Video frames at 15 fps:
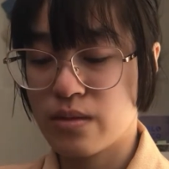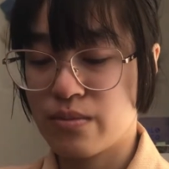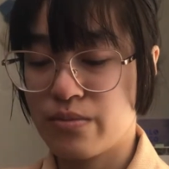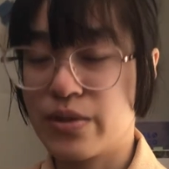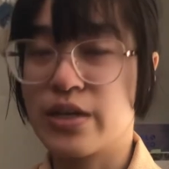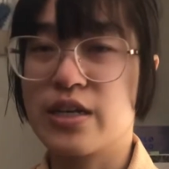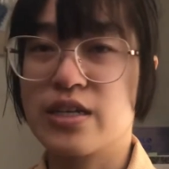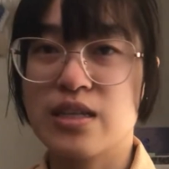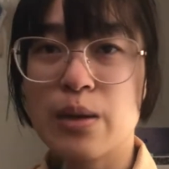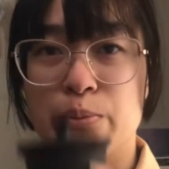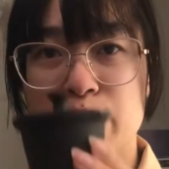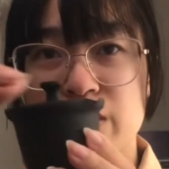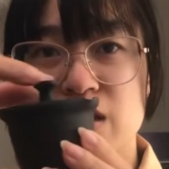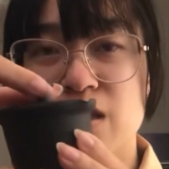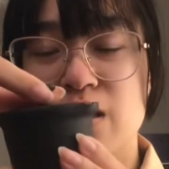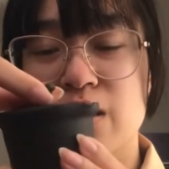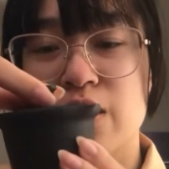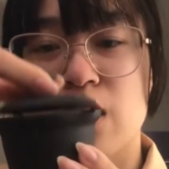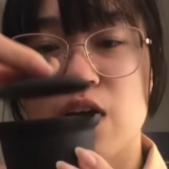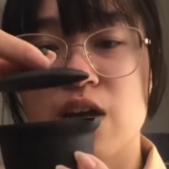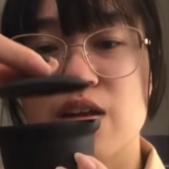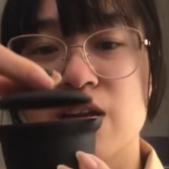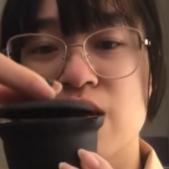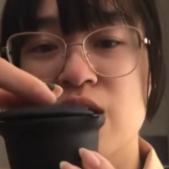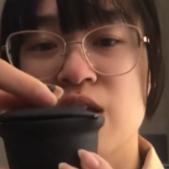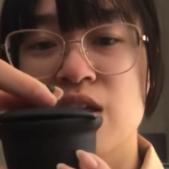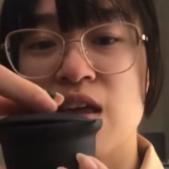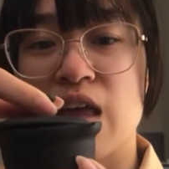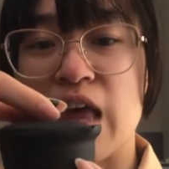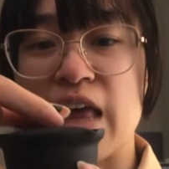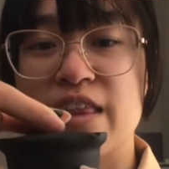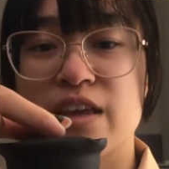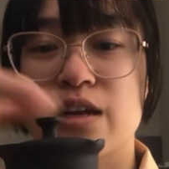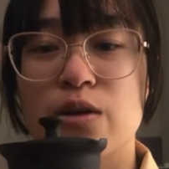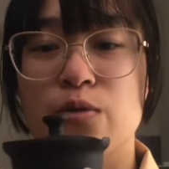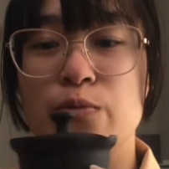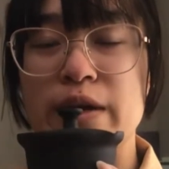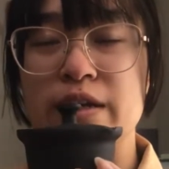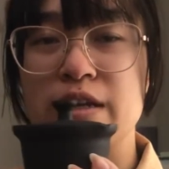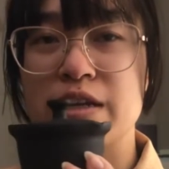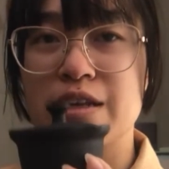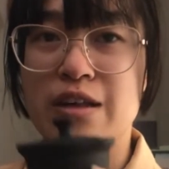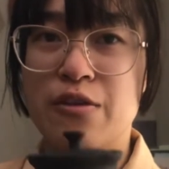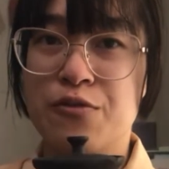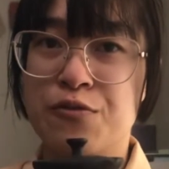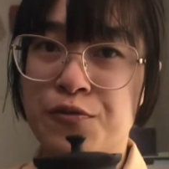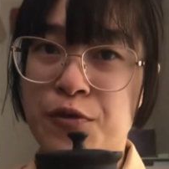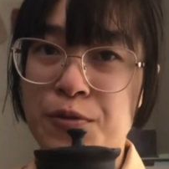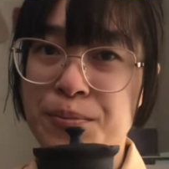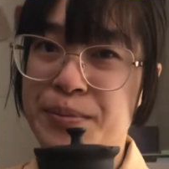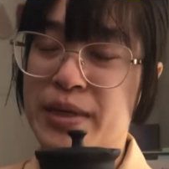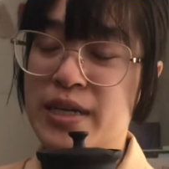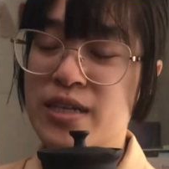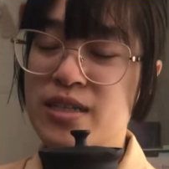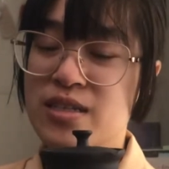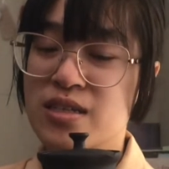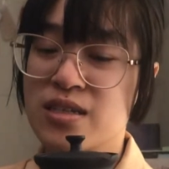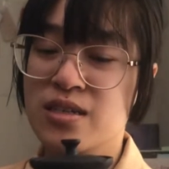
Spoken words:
Because I put the lid on and then I waited a full minute,